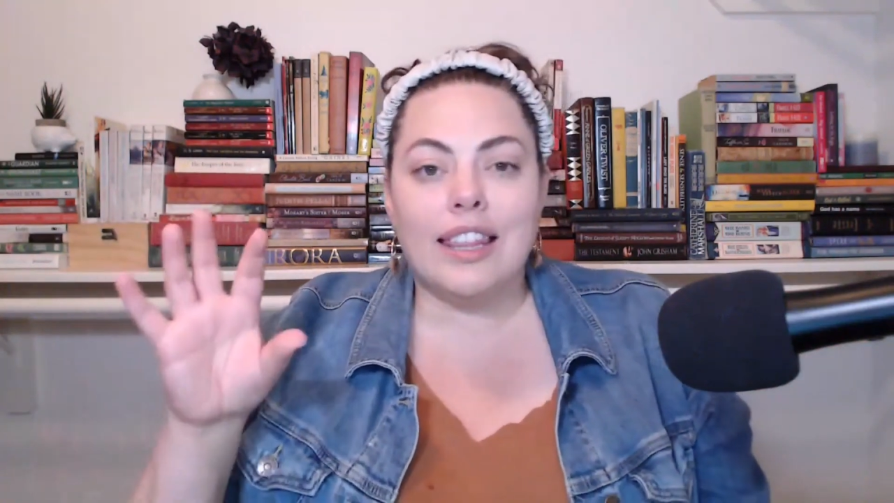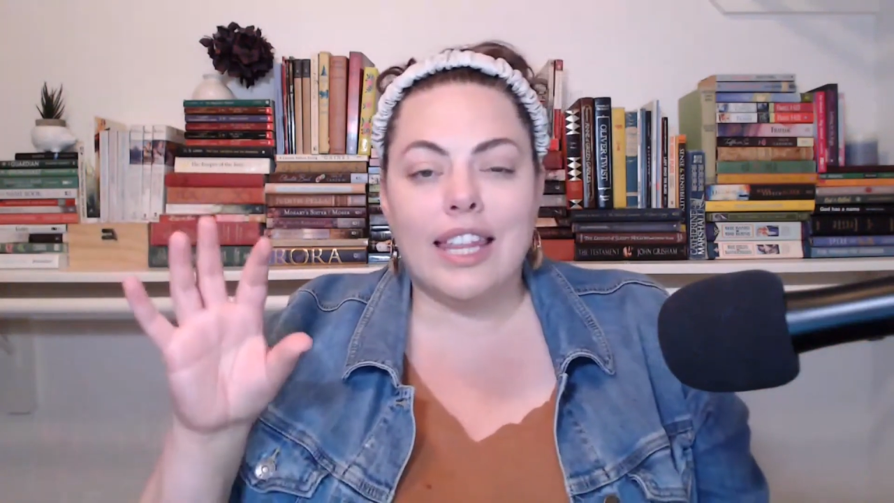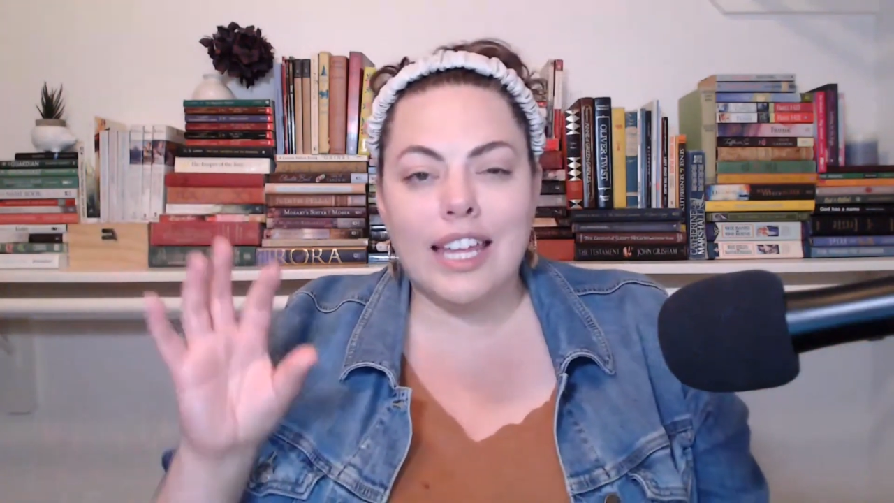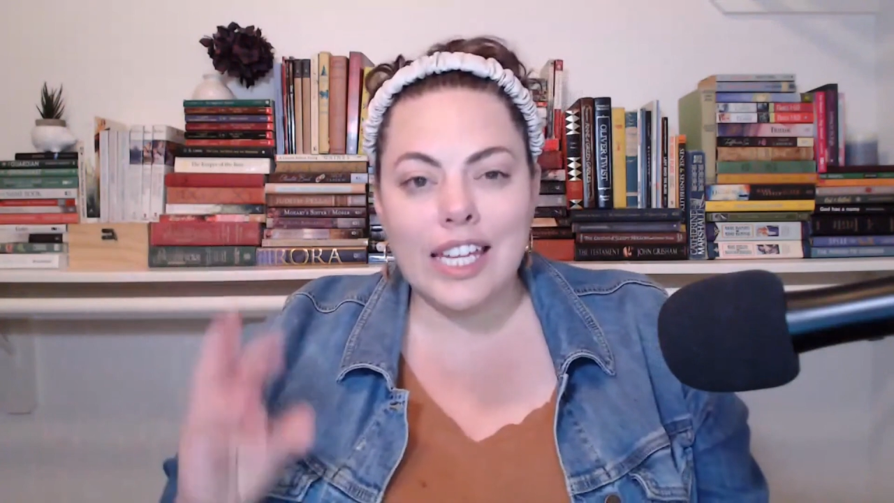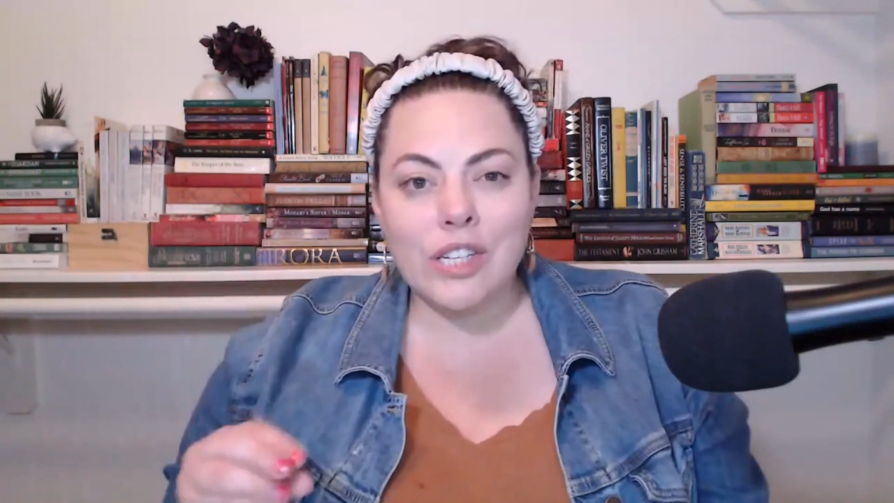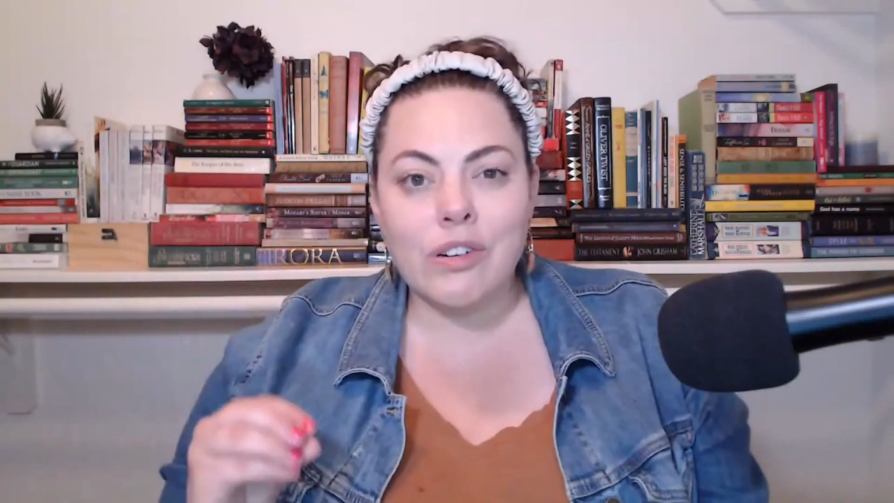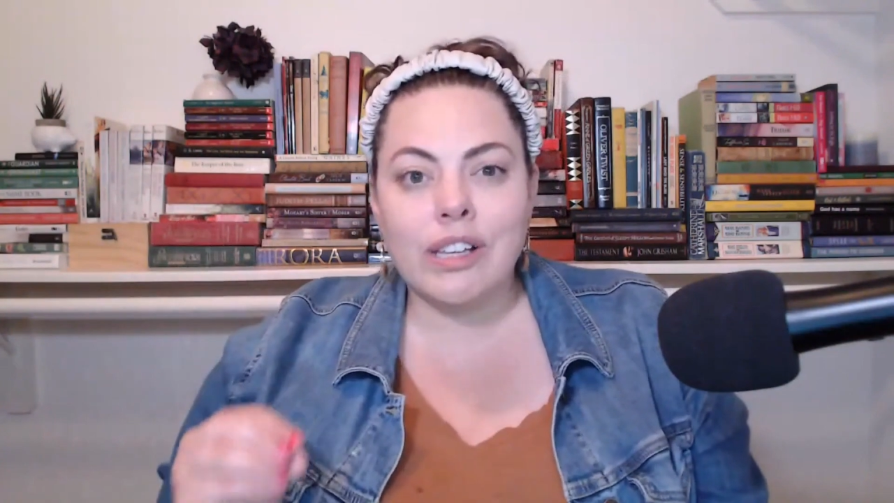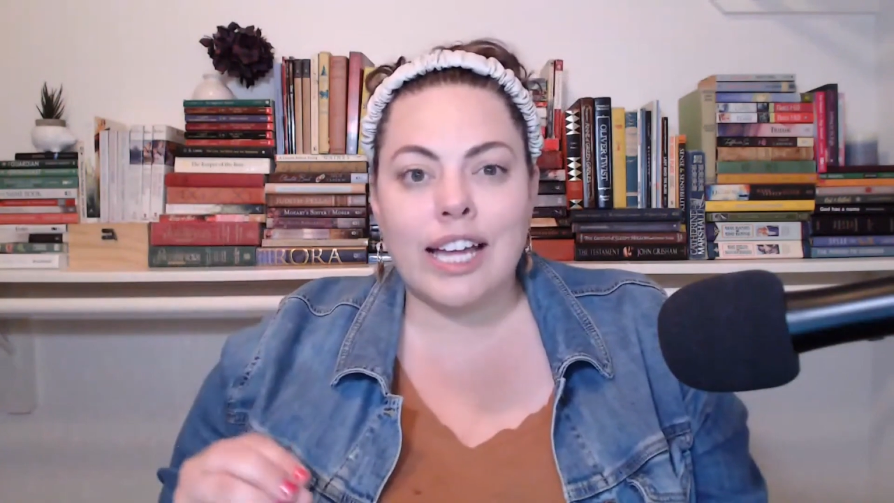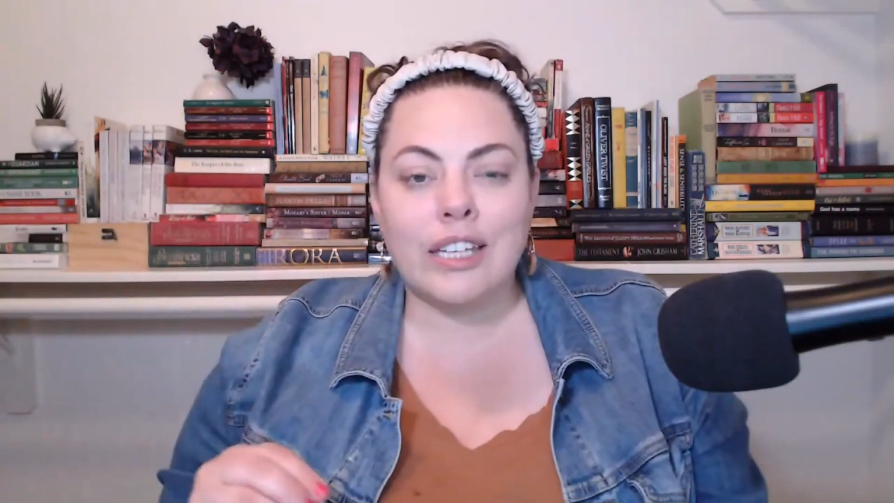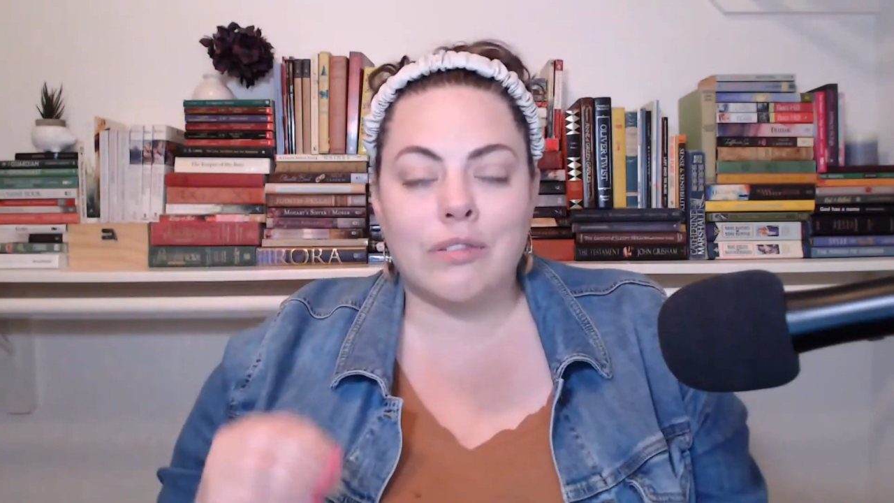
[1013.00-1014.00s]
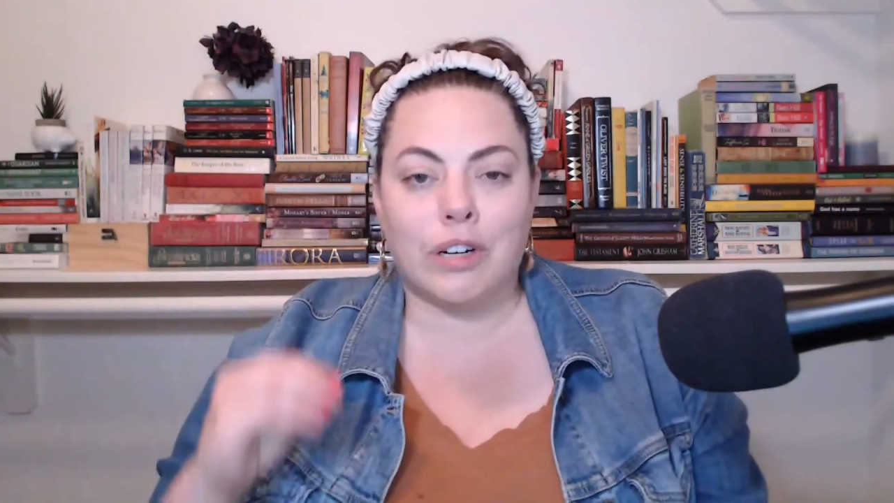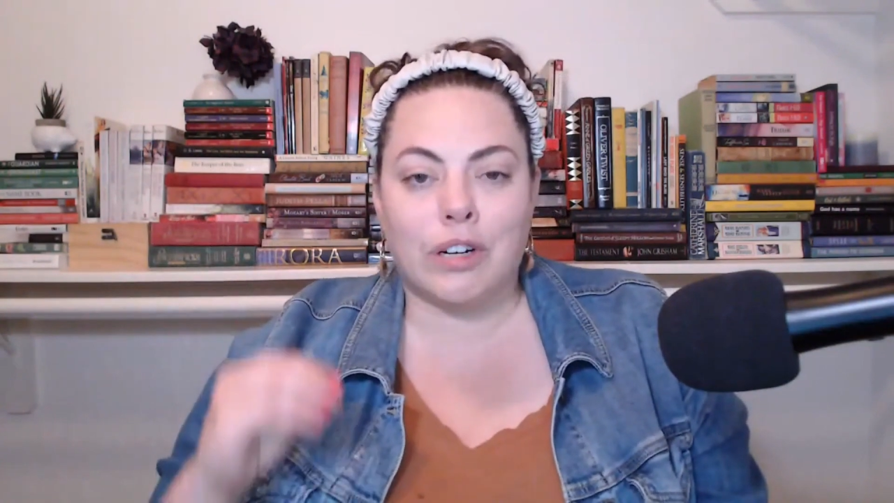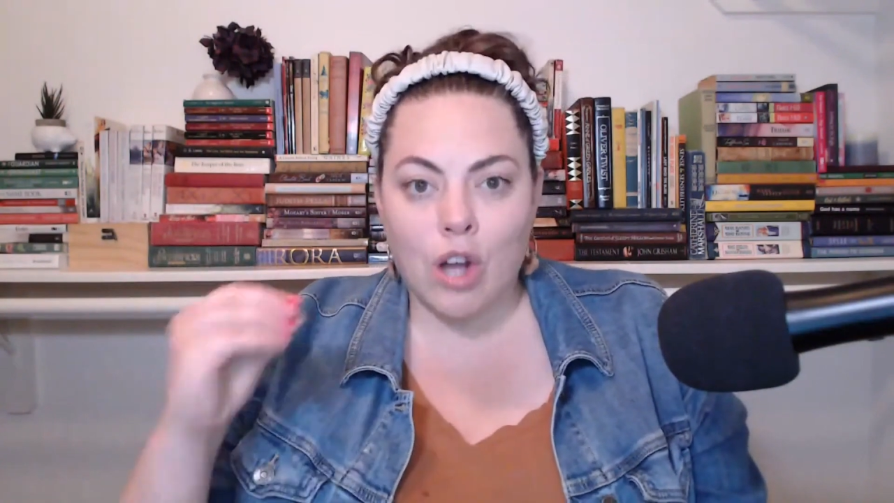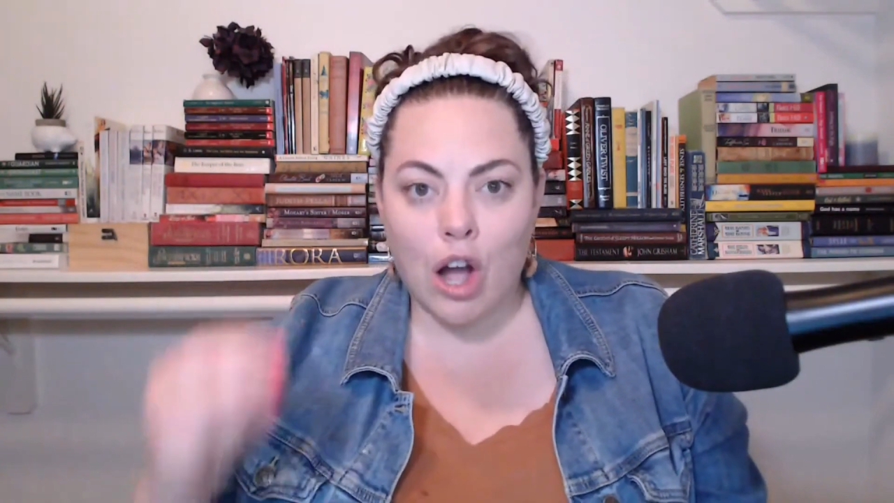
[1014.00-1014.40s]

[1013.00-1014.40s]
The Israelites were